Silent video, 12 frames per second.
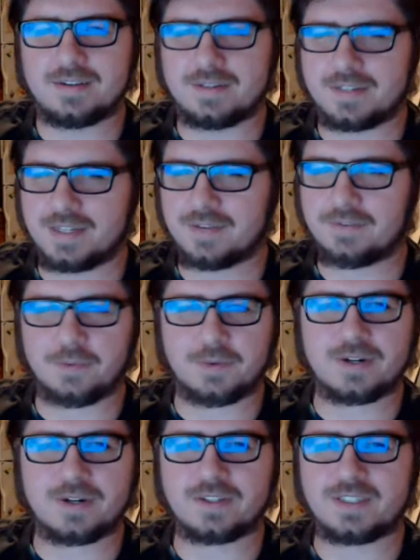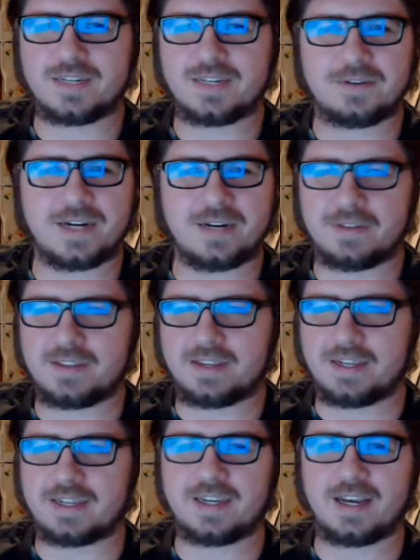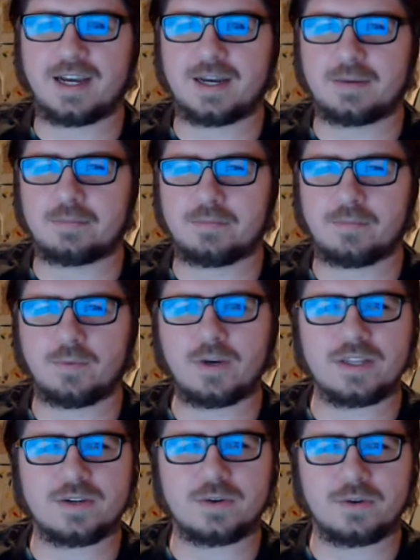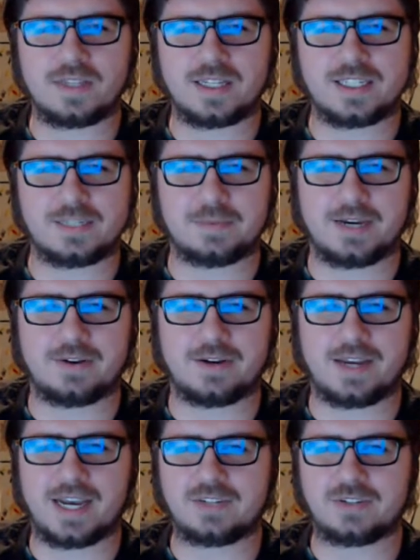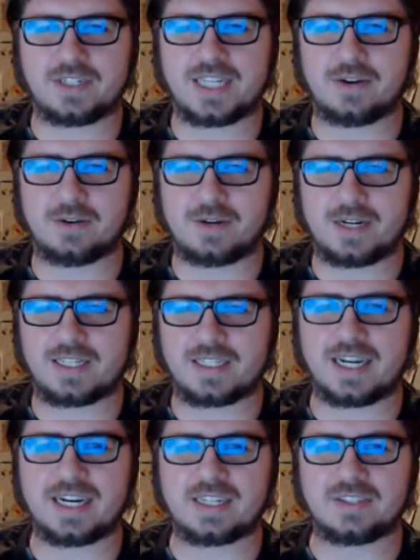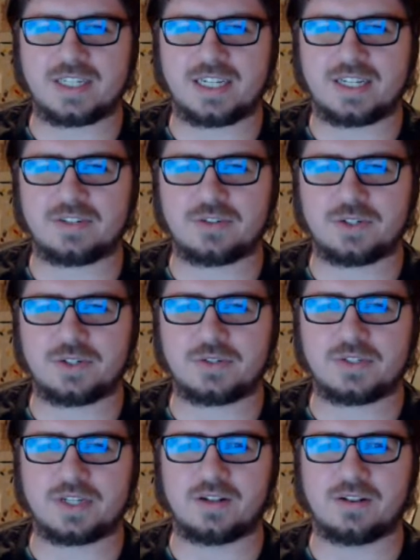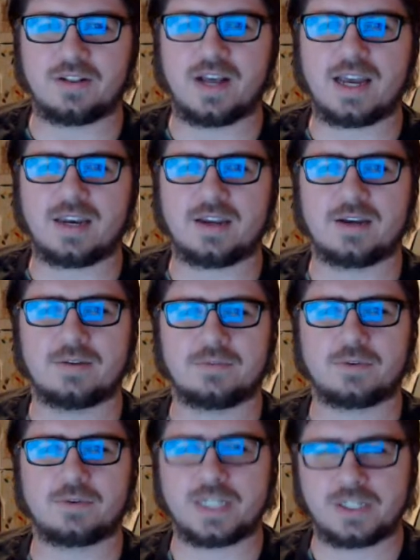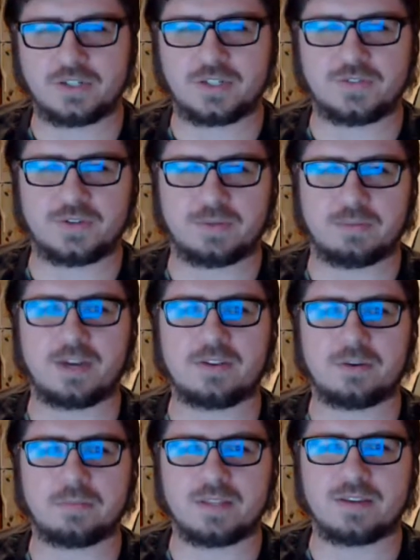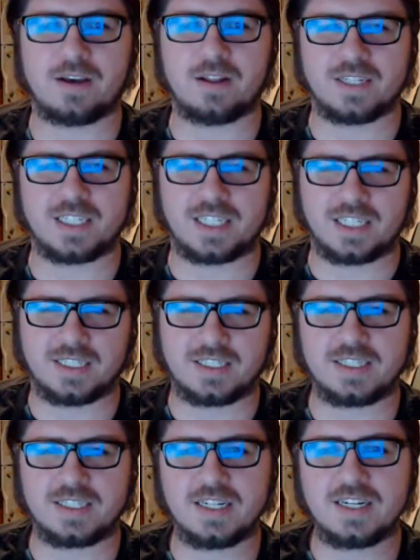Different world, different everything. One of the cool things about Hydra Tower is I actually introduce a lot of creatures from other mythologies